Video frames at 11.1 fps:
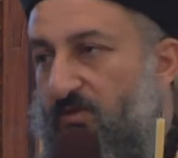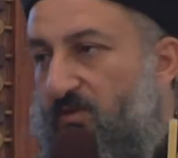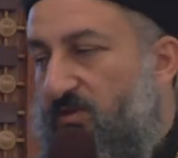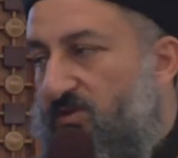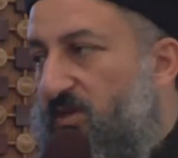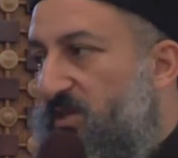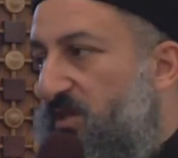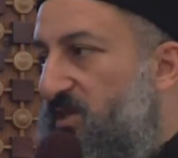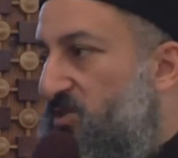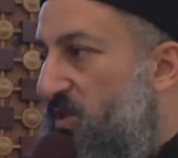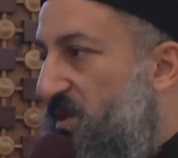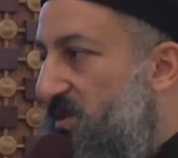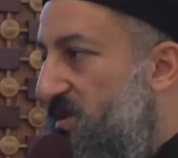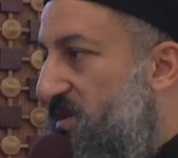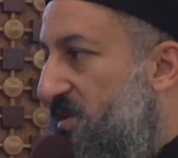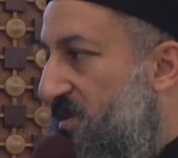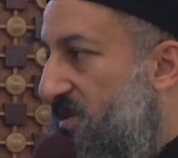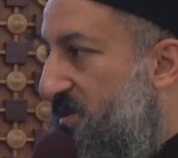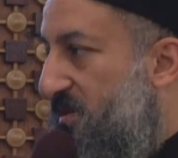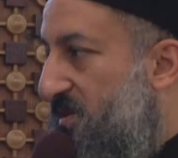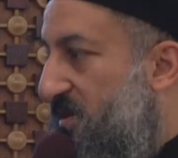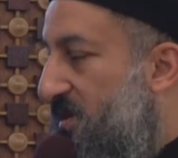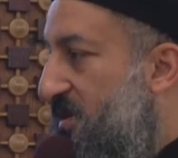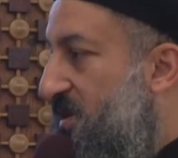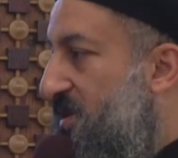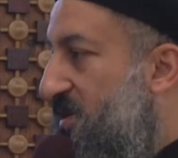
It's not east-west. Huh?